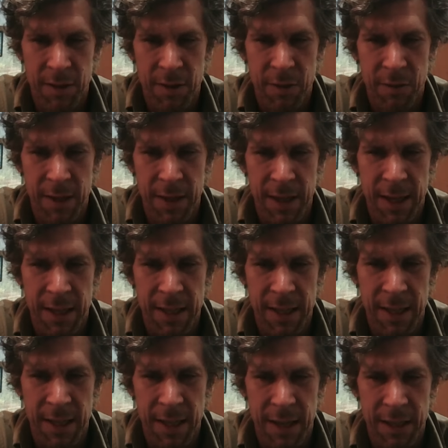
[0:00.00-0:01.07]

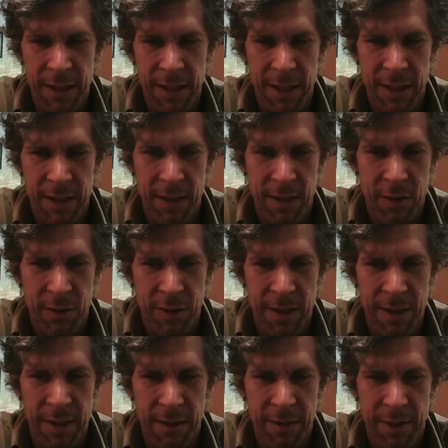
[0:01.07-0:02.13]
2018 Natchez and
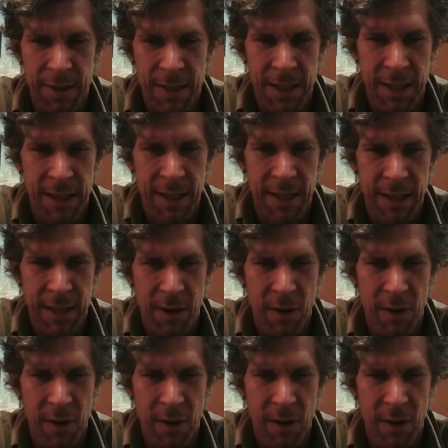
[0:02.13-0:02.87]
2017